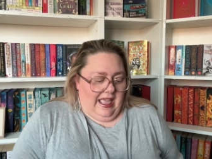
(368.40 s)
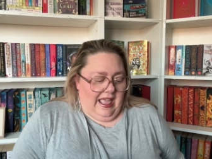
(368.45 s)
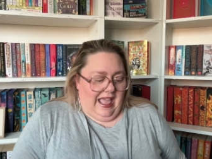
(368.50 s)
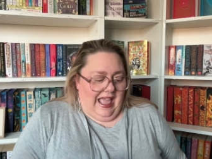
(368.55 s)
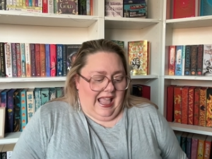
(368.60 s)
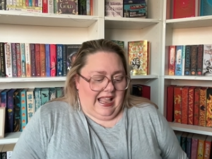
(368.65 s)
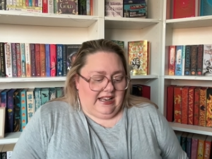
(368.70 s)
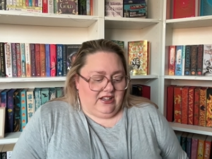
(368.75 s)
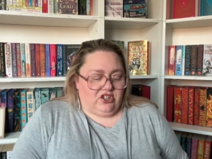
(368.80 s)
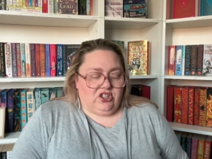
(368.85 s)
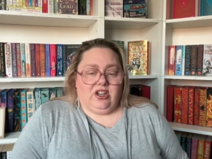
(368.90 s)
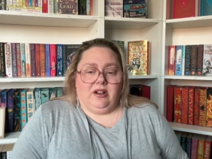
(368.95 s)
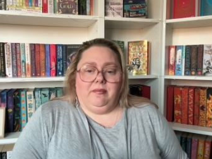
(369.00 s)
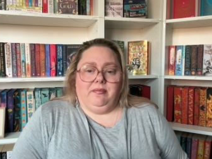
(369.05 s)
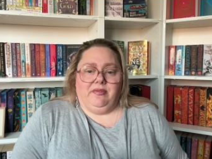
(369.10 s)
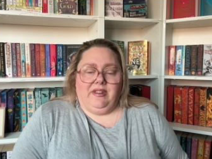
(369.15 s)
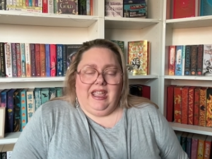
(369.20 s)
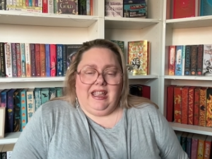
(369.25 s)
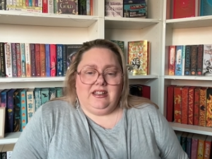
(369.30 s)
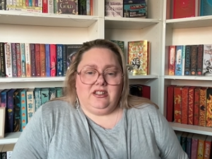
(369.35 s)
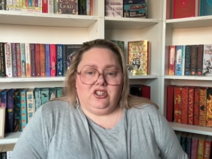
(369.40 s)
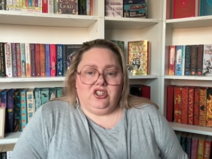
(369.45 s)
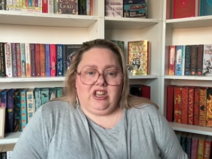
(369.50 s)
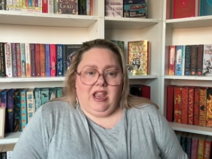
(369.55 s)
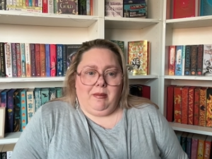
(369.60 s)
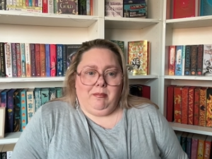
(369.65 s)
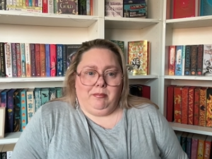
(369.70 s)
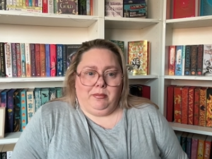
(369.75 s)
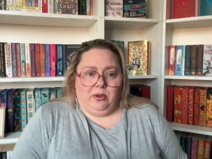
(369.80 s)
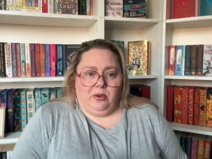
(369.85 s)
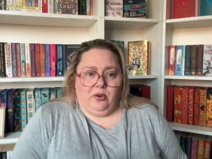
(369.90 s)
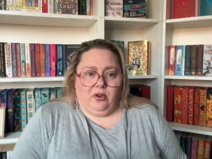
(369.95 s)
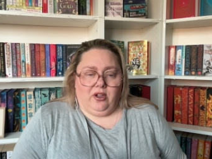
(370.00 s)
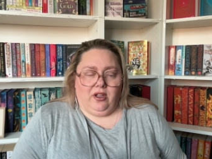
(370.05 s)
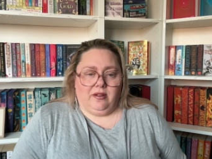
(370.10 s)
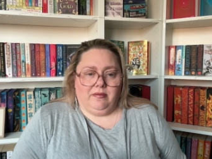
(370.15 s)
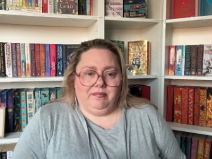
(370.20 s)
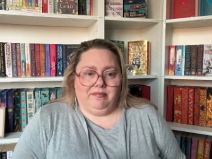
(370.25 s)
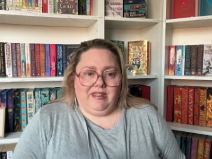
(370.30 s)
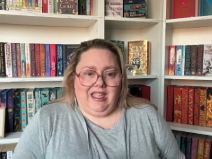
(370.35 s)
H. Hidden Gem book
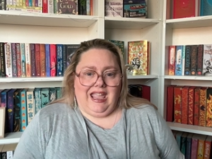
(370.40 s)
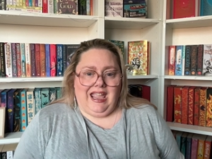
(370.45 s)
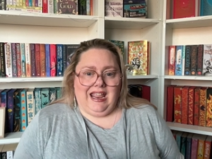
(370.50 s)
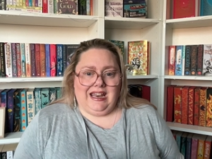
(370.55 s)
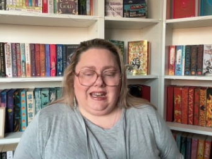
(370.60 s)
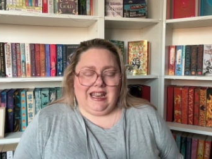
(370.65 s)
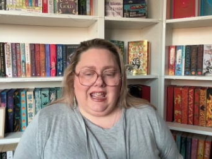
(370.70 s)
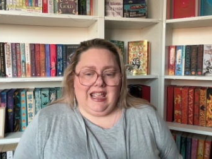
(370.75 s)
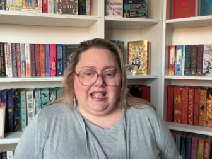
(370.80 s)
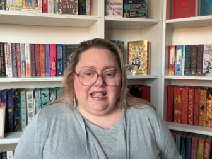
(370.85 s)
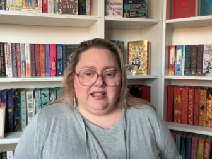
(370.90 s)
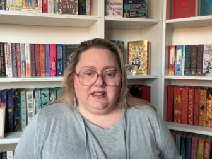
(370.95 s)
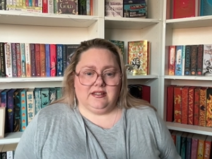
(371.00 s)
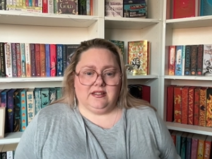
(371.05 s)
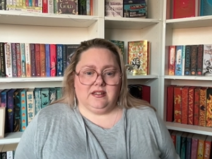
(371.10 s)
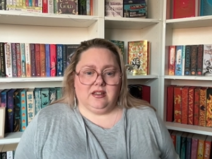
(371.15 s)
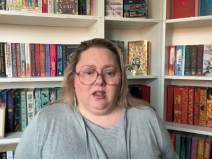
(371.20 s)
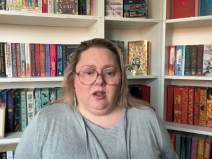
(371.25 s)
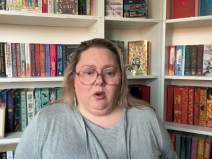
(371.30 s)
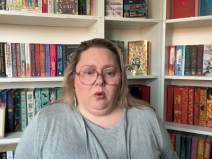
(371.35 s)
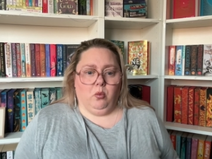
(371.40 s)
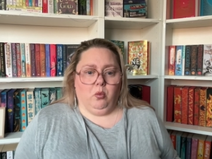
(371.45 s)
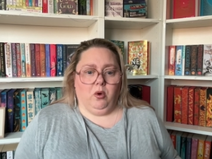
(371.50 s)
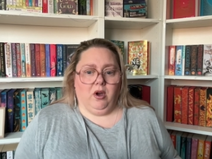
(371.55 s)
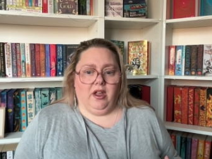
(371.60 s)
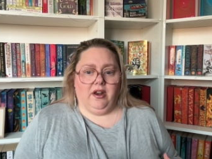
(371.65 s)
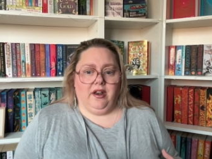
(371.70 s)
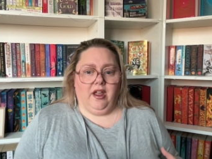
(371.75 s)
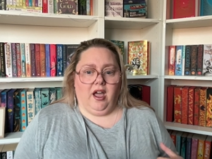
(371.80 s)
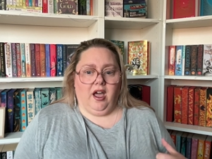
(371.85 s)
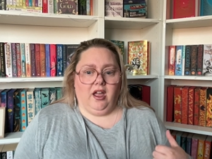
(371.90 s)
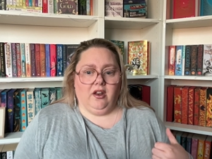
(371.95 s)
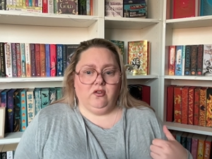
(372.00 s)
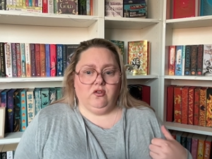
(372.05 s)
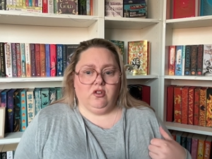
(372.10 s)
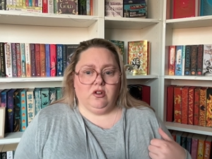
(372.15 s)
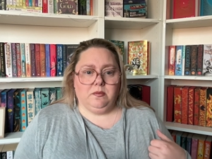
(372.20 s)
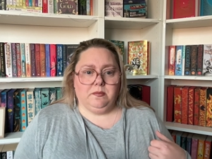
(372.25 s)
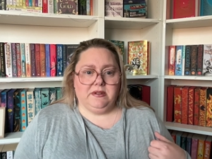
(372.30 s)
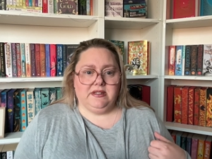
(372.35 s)
it is
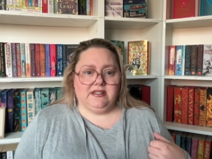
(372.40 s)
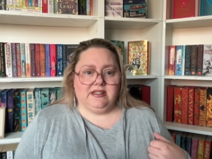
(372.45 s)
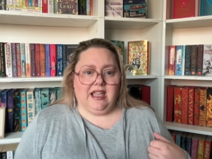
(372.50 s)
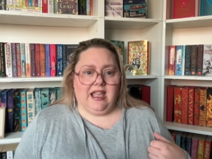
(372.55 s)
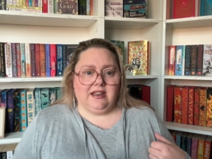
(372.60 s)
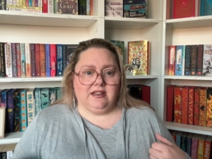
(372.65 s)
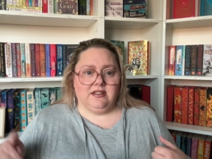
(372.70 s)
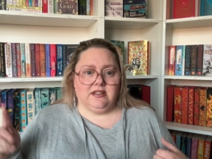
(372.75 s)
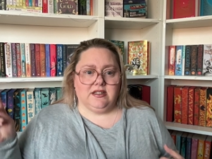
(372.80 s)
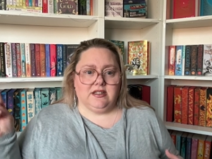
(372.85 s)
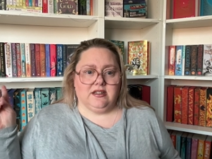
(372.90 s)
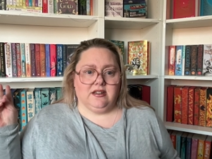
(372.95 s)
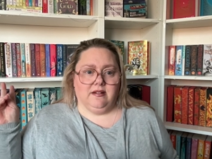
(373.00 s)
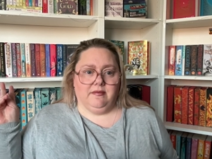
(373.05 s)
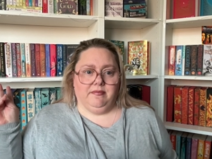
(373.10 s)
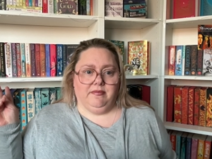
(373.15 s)
100%